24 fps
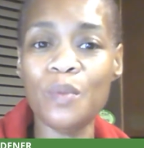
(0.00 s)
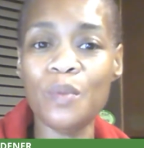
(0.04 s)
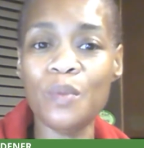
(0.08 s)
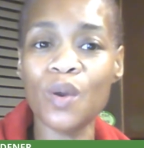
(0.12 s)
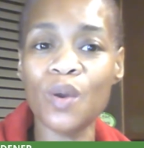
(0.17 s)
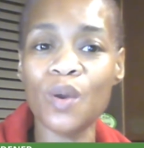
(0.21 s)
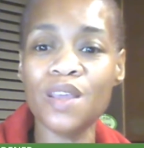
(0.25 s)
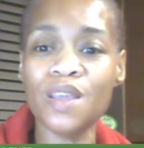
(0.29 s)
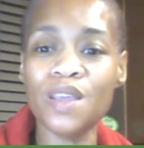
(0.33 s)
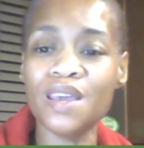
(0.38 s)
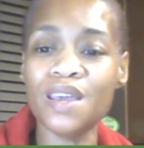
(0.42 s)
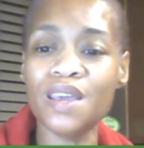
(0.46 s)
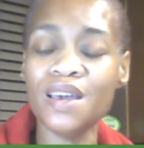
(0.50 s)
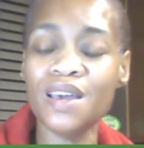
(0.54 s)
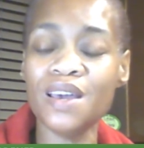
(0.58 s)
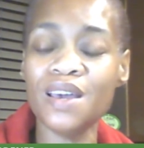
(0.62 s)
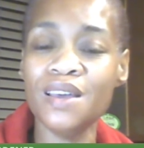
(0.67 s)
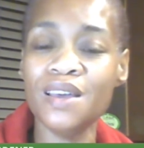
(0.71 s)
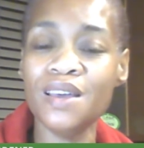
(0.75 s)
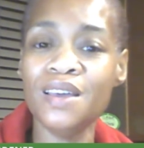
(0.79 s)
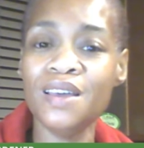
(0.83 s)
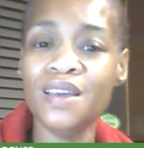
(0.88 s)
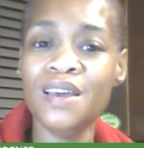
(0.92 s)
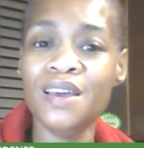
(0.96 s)
breathing,
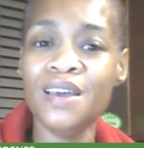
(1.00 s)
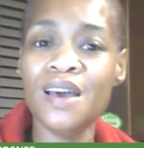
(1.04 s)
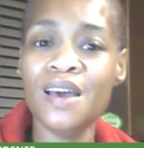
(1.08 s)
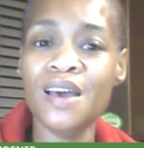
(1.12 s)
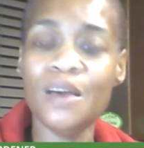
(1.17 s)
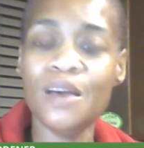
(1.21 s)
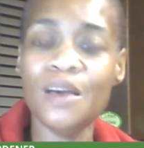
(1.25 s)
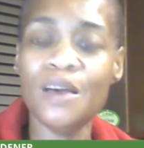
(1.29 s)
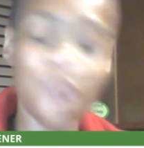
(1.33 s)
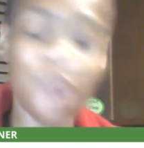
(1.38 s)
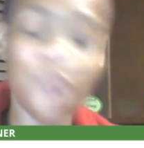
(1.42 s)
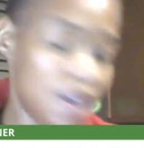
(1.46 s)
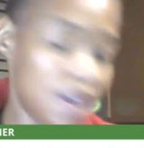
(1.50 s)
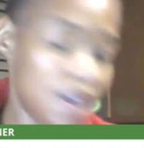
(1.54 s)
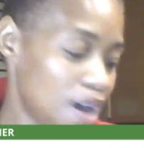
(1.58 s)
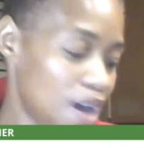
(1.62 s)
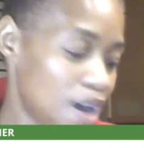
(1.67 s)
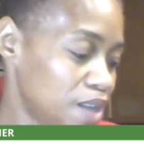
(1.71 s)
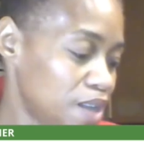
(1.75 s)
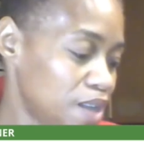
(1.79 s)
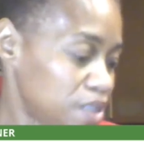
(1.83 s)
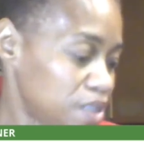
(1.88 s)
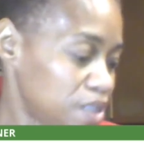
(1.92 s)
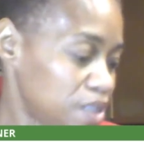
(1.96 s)

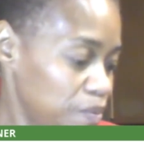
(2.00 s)
because